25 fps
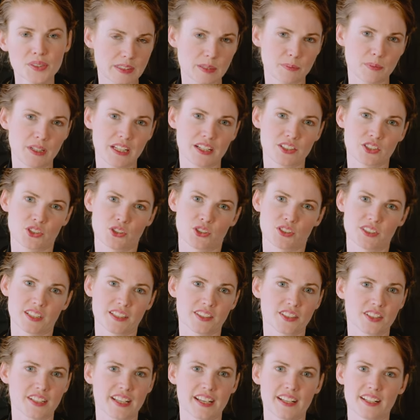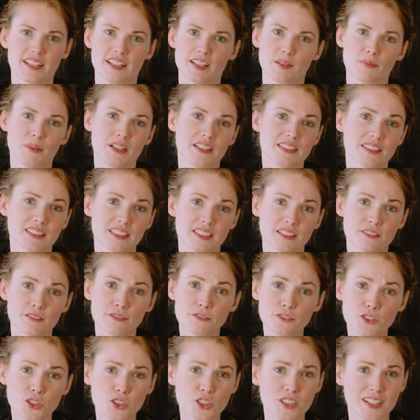to make sure that they're getting amazing
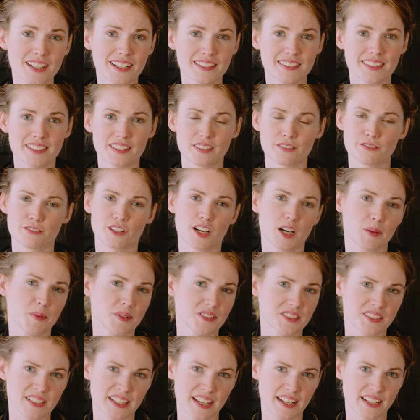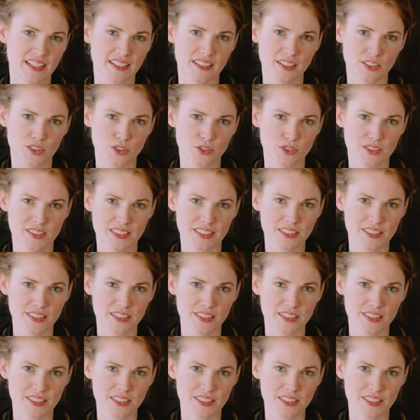fruit and that the farmers are getting a good